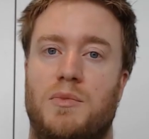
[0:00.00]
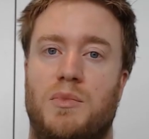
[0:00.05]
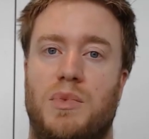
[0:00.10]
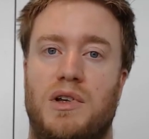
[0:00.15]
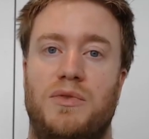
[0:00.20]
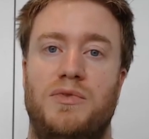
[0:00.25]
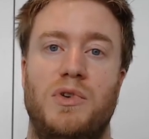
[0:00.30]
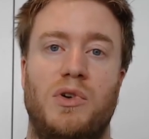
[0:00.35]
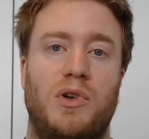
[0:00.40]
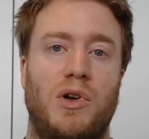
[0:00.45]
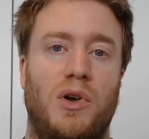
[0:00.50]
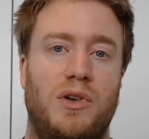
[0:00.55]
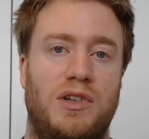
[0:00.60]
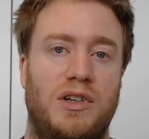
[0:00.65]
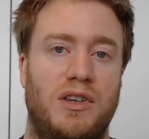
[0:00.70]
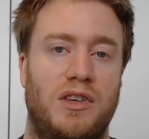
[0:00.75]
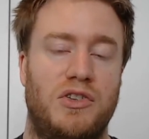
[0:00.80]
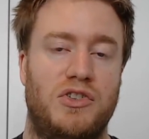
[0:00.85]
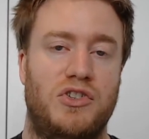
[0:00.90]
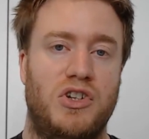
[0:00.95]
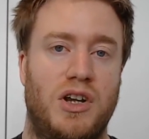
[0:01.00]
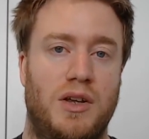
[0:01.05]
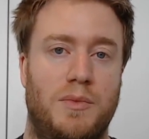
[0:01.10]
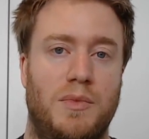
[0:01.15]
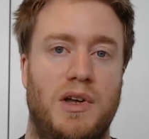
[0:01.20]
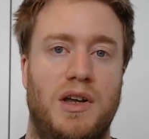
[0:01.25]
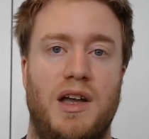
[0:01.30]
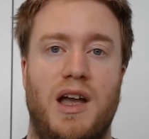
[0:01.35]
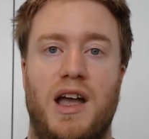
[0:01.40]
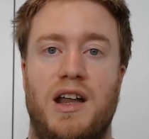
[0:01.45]
But if you're going to the
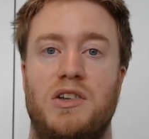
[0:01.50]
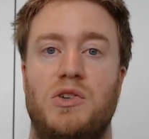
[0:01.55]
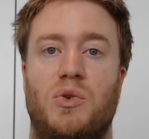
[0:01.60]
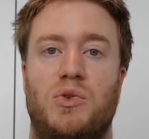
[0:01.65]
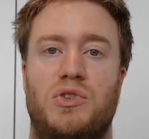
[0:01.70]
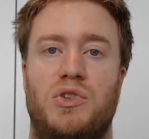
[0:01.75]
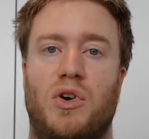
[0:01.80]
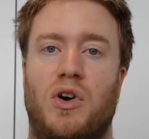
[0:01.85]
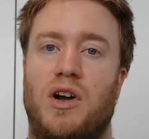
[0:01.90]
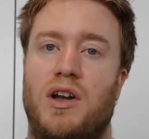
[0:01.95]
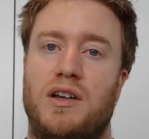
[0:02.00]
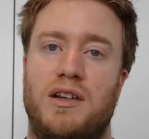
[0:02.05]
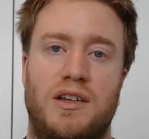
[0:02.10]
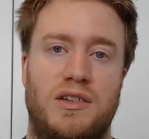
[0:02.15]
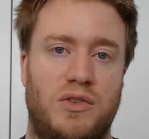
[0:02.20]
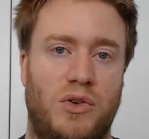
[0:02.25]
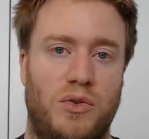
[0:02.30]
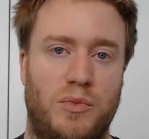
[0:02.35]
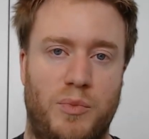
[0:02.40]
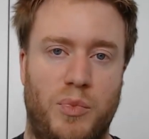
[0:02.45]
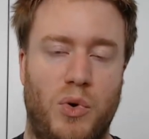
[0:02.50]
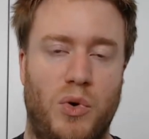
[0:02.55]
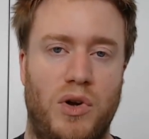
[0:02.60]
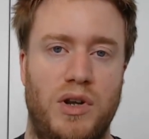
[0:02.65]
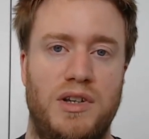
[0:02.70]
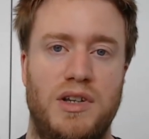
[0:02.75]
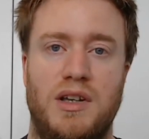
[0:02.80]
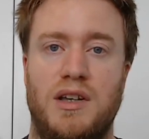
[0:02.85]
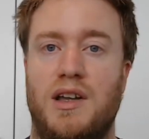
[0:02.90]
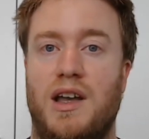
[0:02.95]
gym and your diet is on
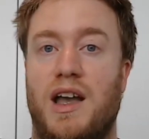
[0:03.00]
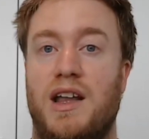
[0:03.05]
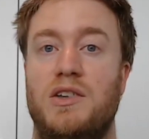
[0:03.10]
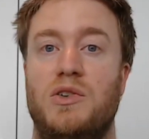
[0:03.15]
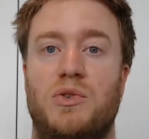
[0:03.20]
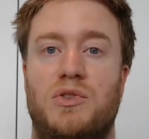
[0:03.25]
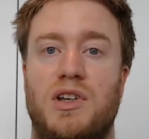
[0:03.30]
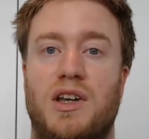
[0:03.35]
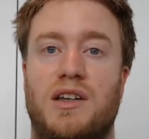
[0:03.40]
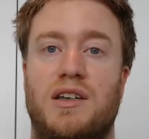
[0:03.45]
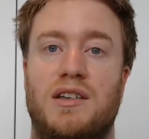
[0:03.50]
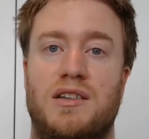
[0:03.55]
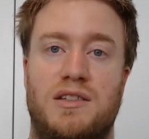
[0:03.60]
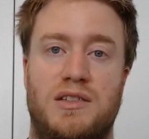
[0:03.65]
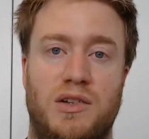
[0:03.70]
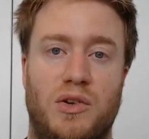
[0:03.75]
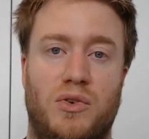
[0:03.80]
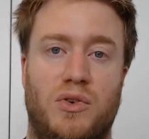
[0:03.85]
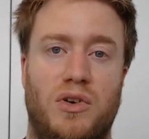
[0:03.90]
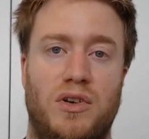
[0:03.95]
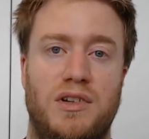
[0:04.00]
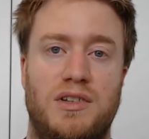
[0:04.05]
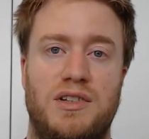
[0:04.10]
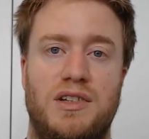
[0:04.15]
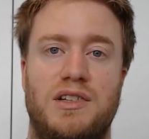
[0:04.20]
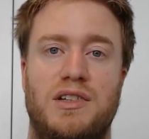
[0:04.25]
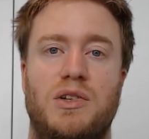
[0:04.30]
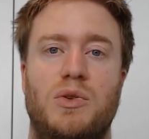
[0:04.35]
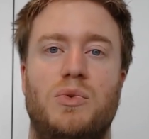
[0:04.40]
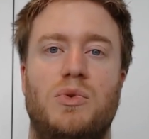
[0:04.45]
point and you're taking
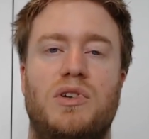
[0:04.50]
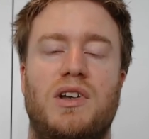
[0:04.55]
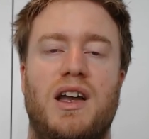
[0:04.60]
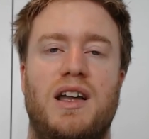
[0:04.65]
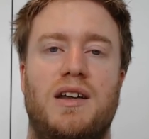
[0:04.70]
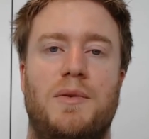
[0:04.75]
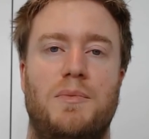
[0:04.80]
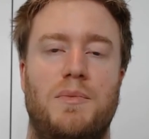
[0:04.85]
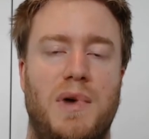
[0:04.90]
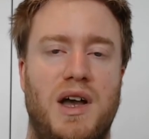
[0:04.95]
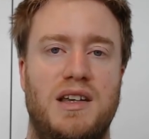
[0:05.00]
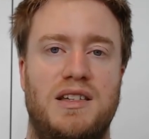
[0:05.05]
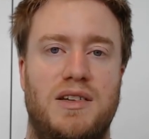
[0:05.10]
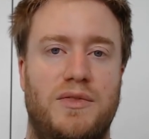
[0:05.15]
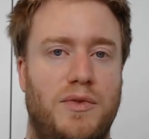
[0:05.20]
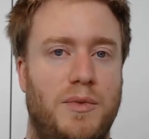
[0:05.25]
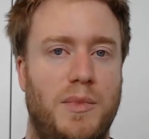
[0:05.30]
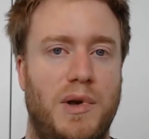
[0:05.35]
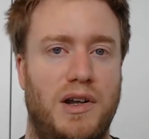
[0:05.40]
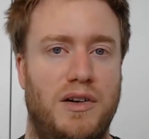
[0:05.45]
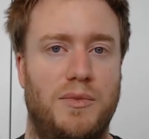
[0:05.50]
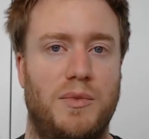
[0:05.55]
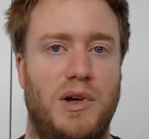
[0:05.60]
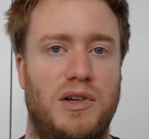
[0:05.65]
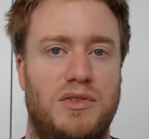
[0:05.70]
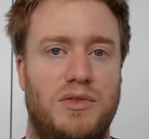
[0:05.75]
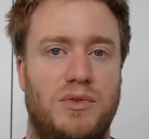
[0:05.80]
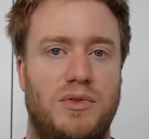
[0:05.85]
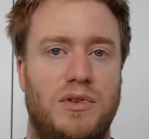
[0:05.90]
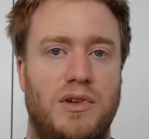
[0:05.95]
steroids, you will gain a massive amount of
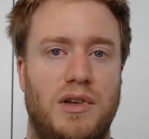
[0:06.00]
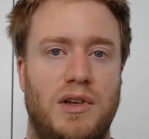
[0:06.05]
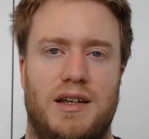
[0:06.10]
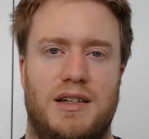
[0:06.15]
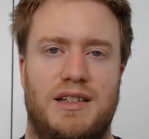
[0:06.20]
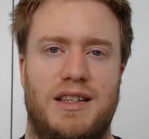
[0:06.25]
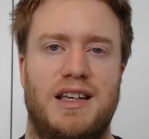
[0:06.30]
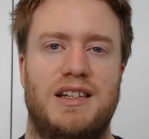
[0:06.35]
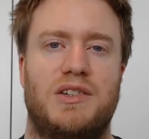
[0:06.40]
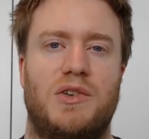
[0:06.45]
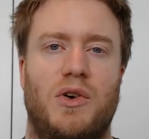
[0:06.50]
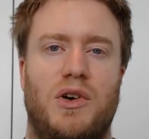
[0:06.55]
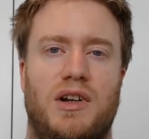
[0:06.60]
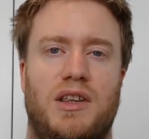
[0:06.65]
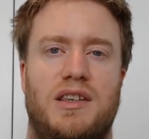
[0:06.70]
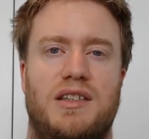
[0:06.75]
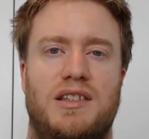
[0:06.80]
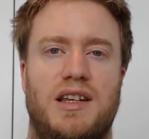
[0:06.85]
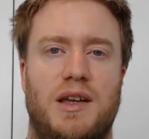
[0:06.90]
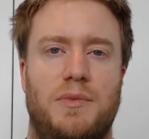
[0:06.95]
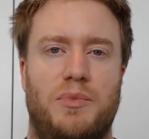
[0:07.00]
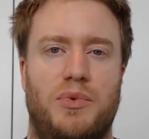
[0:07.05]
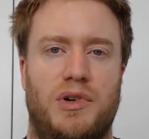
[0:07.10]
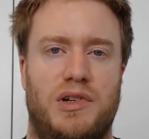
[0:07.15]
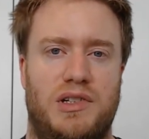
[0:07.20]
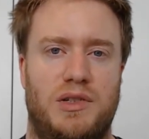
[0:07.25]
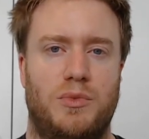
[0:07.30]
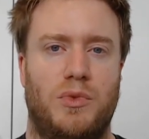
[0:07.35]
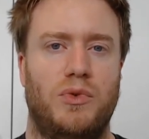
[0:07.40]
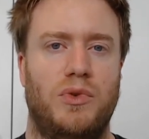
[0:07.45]
muscle. So that's kind of the same
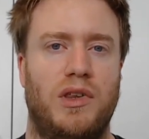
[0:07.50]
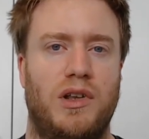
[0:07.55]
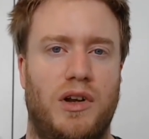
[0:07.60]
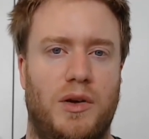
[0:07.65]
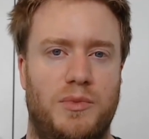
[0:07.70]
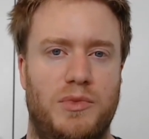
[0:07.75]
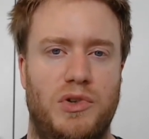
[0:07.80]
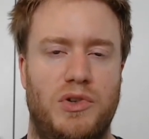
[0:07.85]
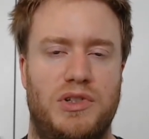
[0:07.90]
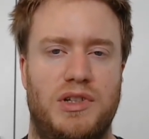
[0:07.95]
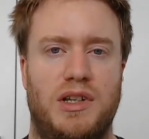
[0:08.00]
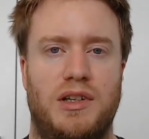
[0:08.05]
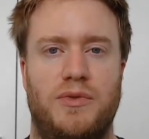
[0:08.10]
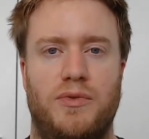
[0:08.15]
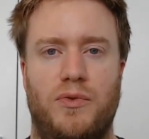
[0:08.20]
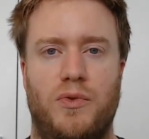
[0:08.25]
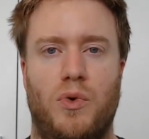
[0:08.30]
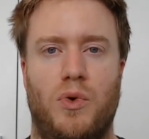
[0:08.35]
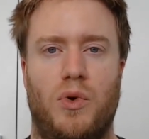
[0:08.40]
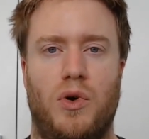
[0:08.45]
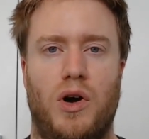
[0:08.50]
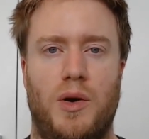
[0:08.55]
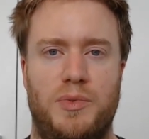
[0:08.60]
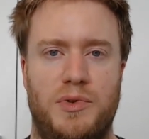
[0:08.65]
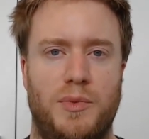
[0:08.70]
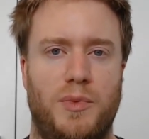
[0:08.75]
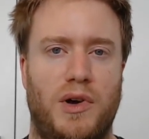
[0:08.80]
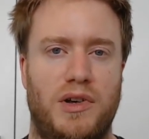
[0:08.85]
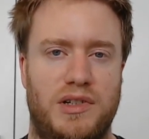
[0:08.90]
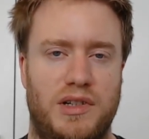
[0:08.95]
principle that I'm using for
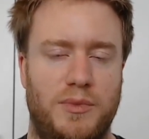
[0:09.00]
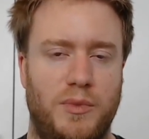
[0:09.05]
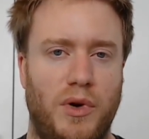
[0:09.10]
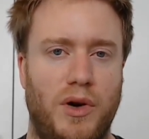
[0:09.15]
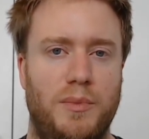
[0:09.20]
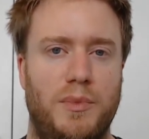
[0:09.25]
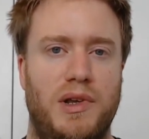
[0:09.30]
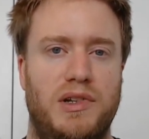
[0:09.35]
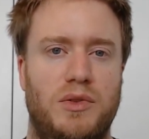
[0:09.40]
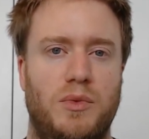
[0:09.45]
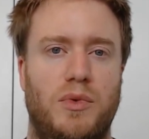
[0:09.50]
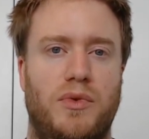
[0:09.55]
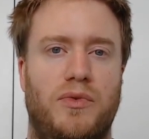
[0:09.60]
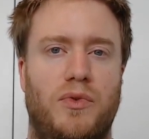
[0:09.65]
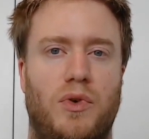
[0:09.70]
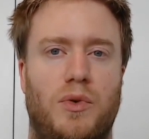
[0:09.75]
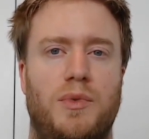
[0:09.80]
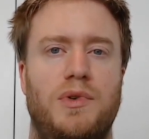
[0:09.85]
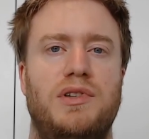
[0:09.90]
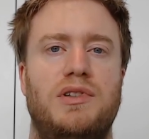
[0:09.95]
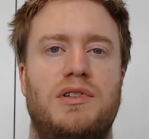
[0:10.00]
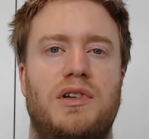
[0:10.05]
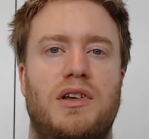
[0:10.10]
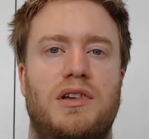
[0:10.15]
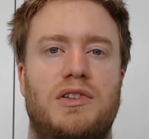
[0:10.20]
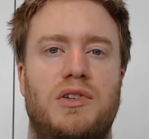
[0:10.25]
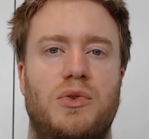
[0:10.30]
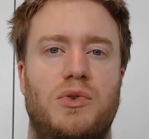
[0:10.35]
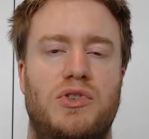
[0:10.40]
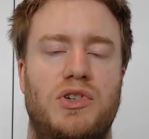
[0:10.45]
optimizing my mental performance
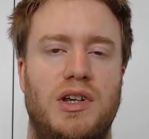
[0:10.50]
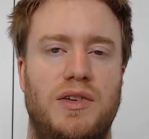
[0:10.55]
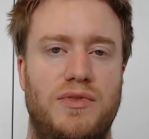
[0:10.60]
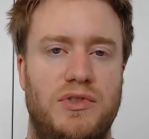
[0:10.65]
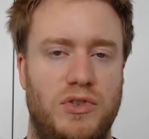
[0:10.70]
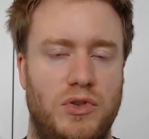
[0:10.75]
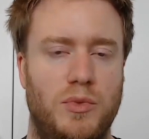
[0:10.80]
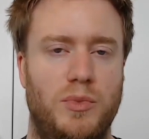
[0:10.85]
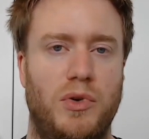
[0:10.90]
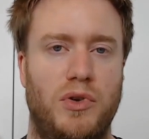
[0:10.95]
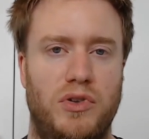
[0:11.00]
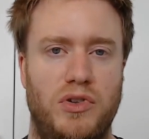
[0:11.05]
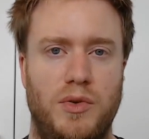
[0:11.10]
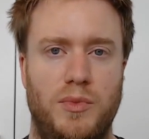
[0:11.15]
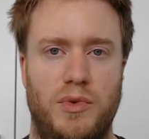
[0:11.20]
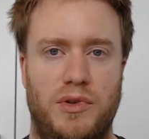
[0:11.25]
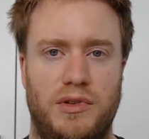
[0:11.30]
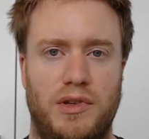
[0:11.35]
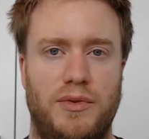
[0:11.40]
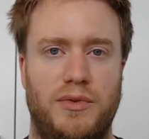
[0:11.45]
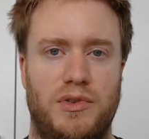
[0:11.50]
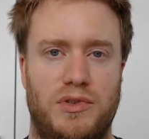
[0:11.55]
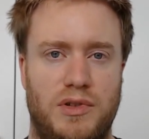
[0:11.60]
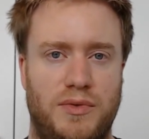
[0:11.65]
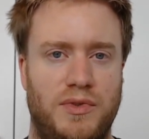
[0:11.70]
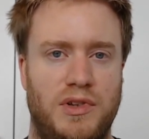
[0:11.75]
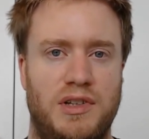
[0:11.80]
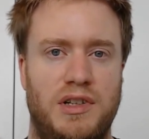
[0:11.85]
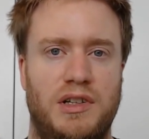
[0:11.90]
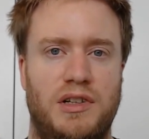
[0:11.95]
to achieve superhuman levels
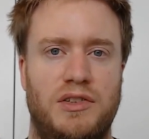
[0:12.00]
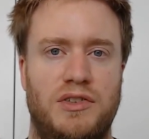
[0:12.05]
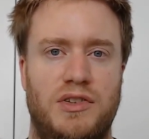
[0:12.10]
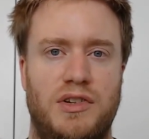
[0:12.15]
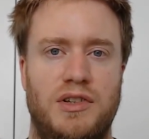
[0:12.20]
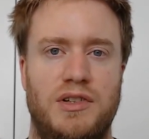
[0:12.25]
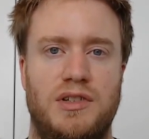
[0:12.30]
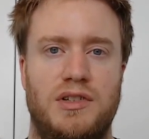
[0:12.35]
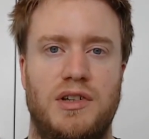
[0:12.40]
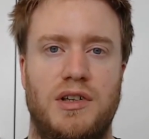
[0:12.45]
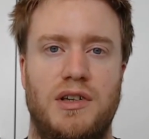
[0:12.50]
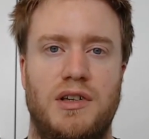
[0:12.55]
of intelligence.